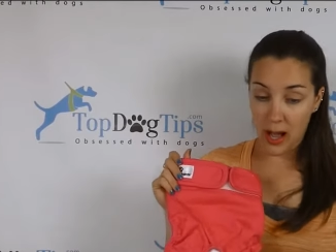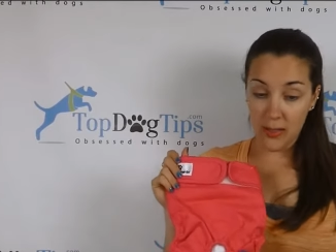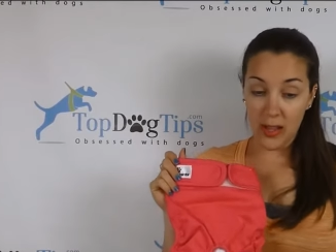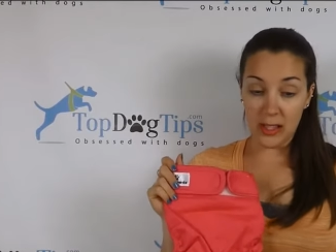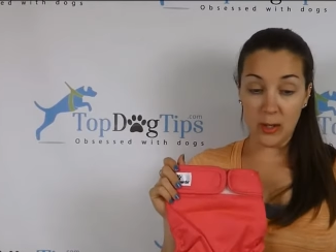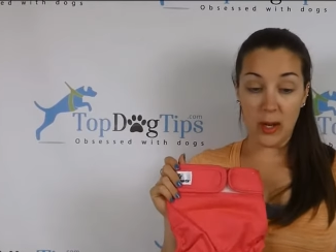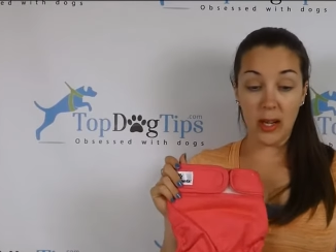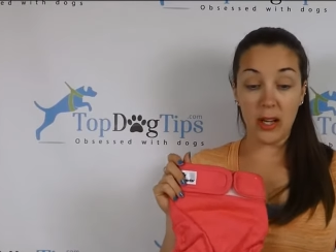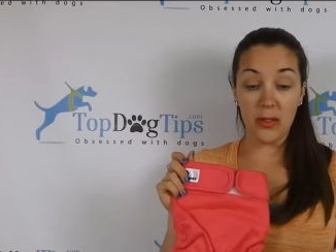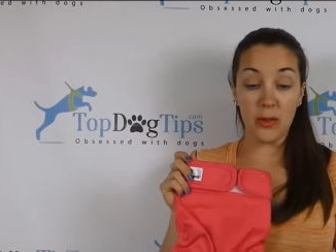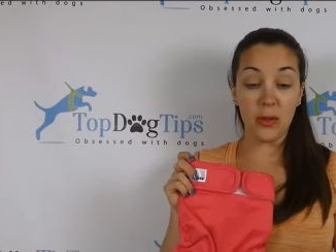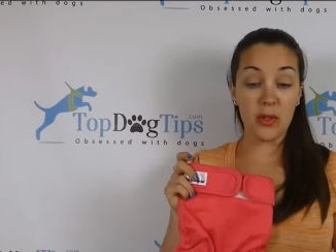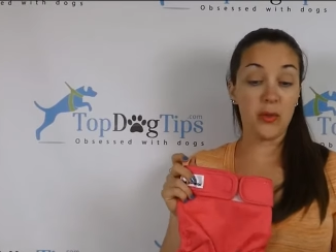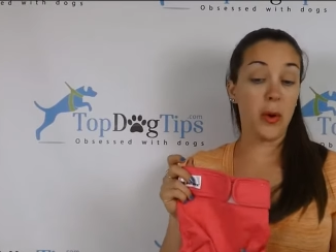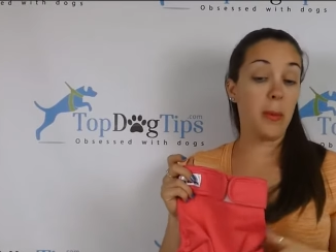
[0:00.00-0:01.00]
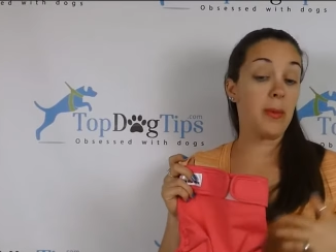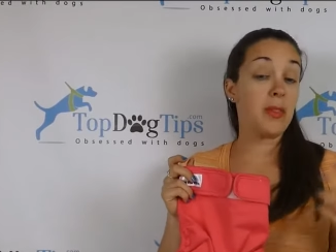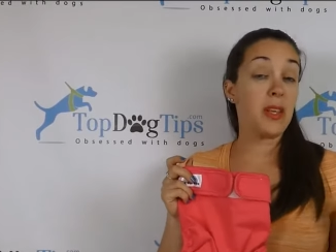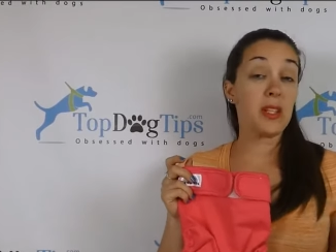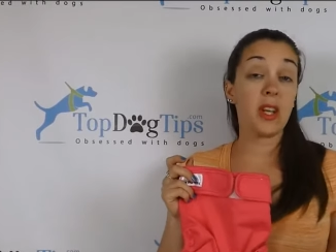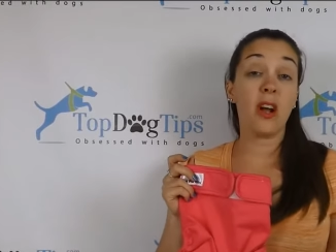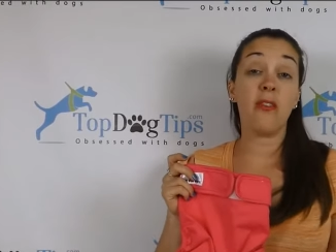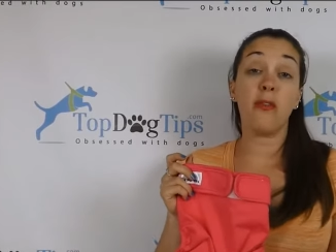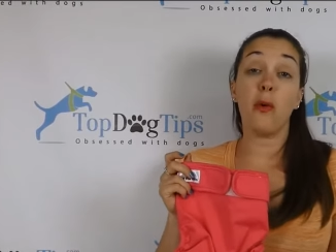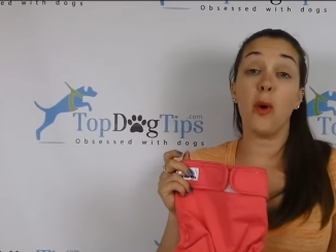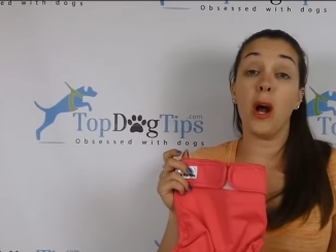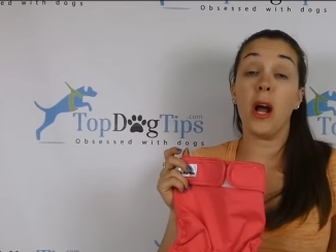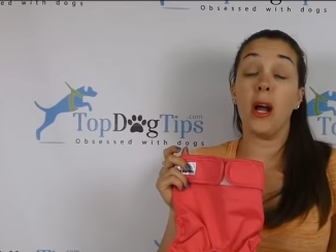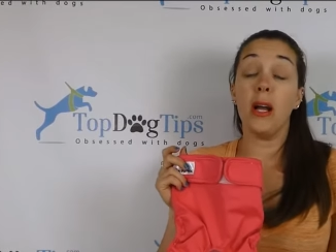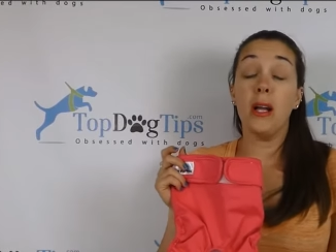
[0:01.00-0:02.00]
uh, that's what I got those for. But these are
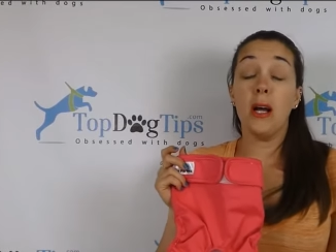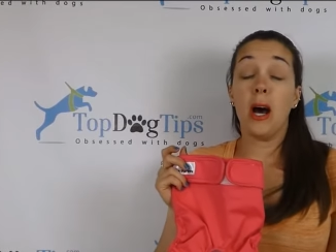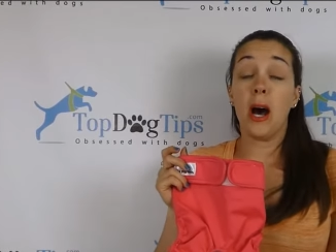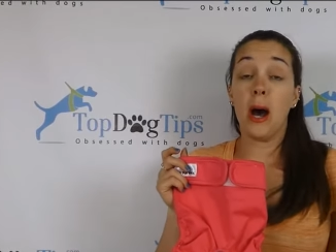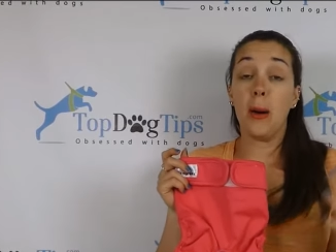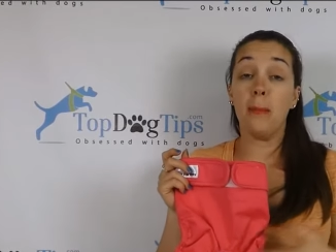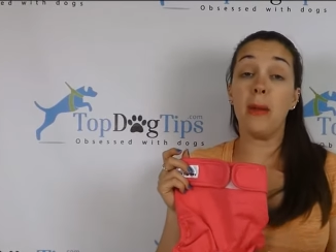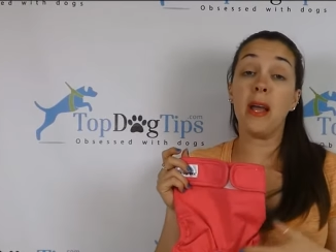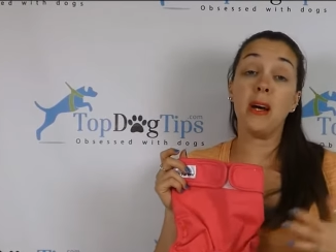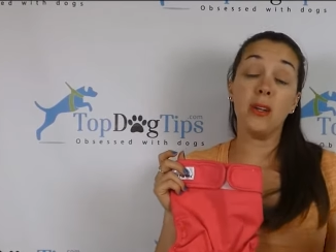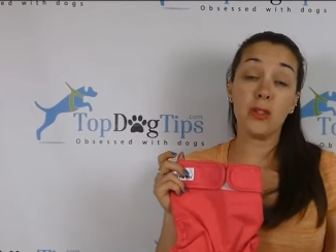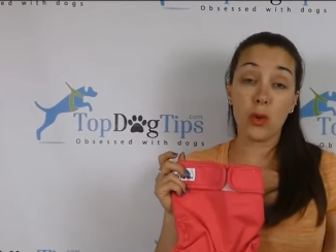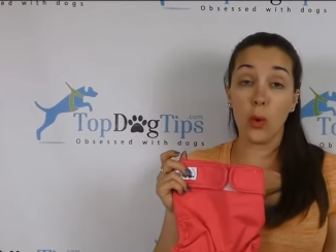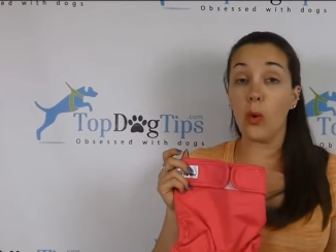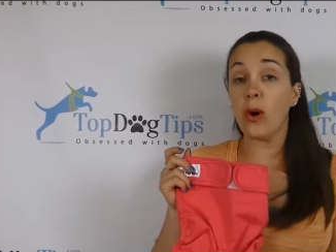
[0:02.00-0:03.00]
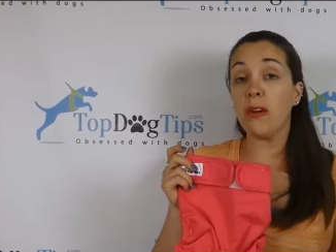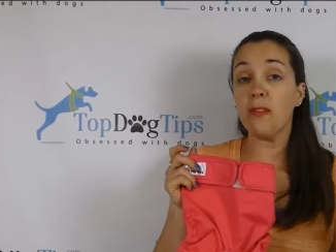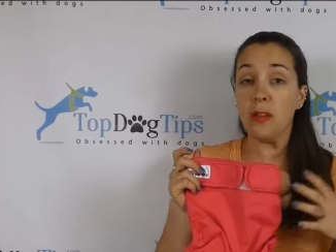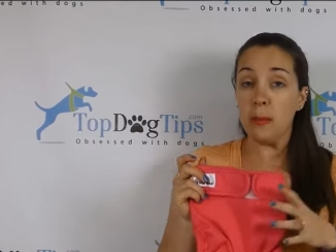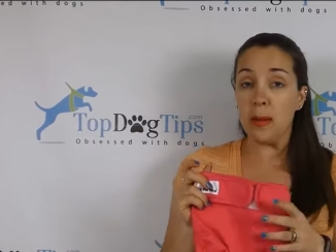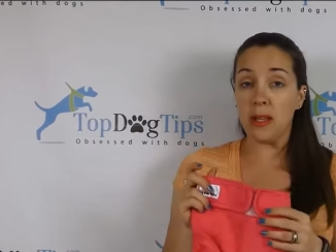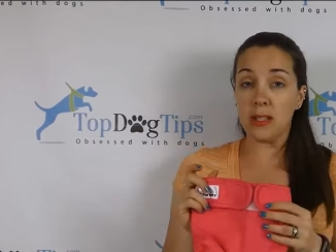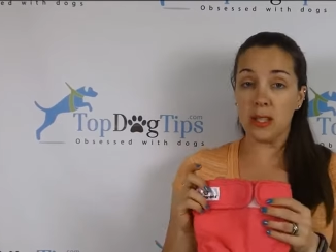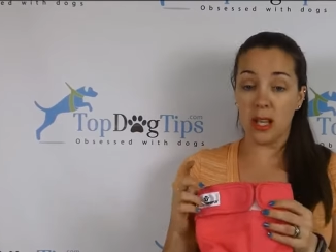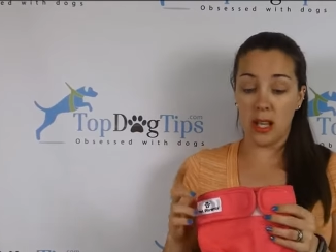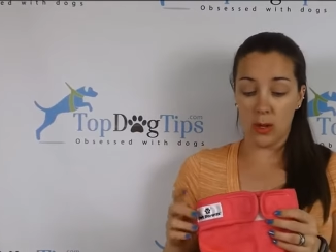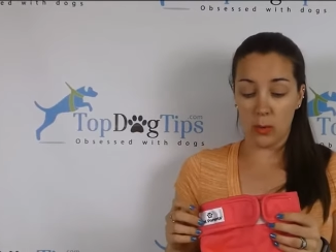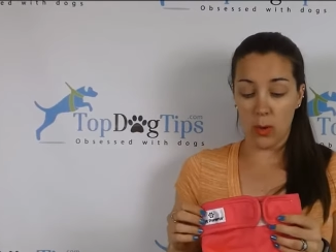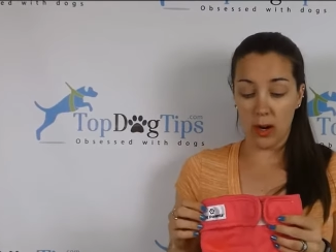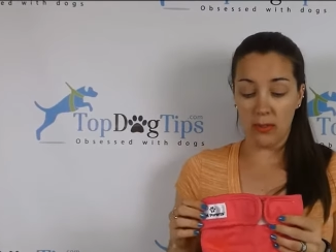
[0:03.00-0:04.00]
for uh, males or females. They
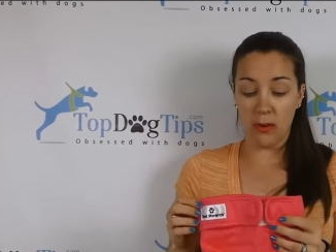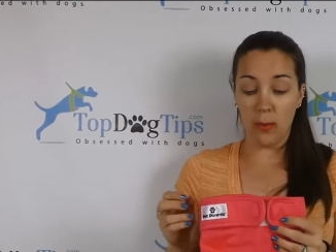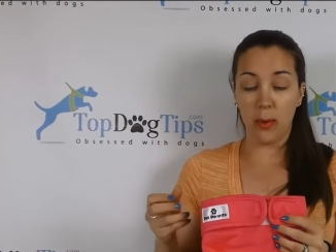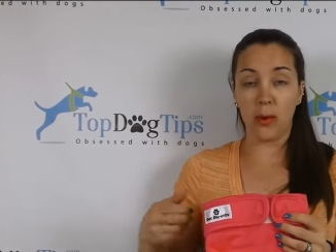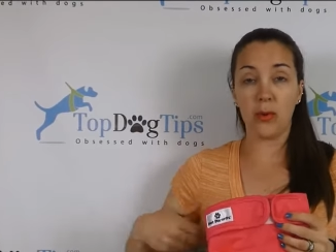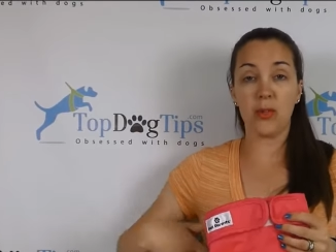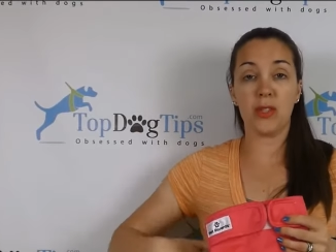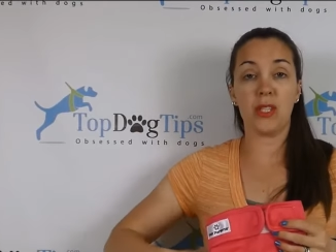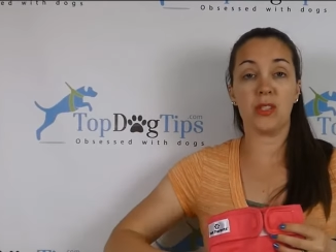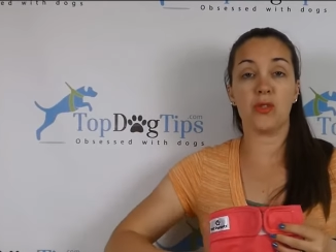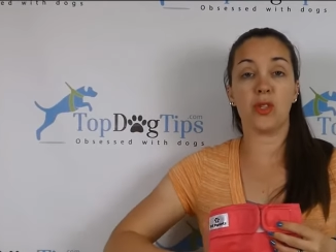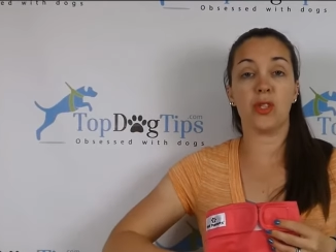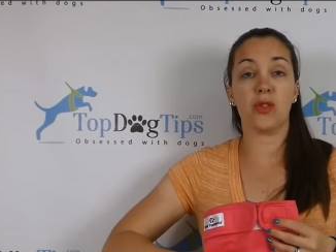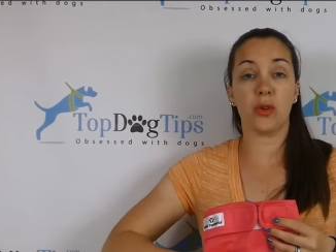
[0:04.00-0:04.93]
can work for both.